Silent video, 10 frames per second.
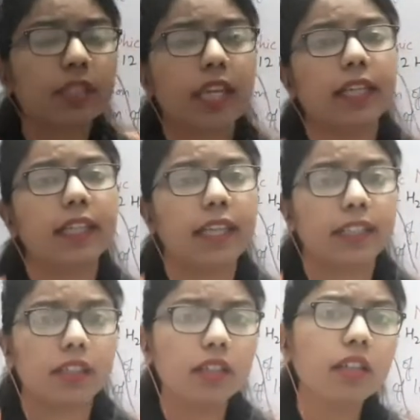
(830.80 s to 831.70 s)
can take
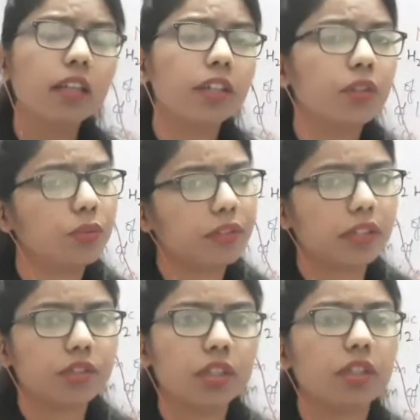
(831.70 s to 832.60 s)
the
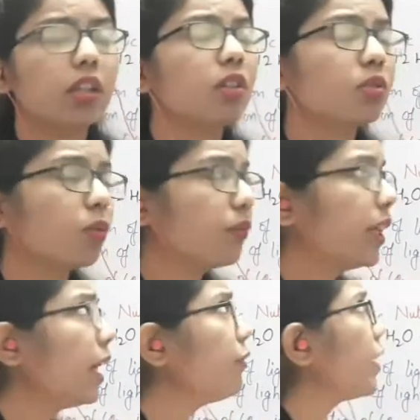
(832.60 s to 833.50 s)
nutrition. So we have